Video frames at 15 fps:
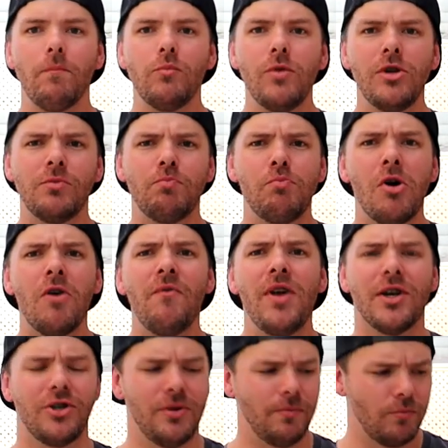That was
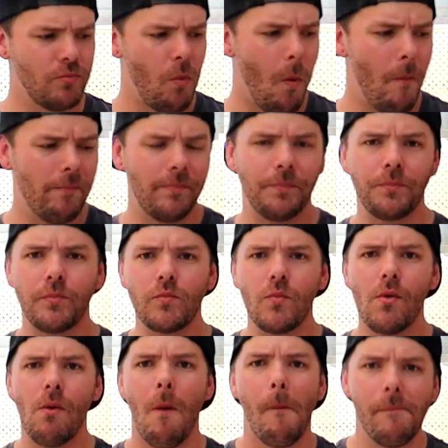perfect.
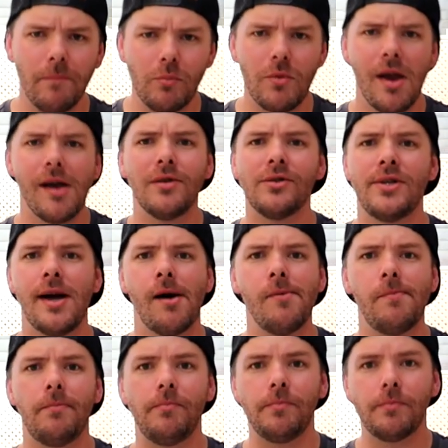Hands down,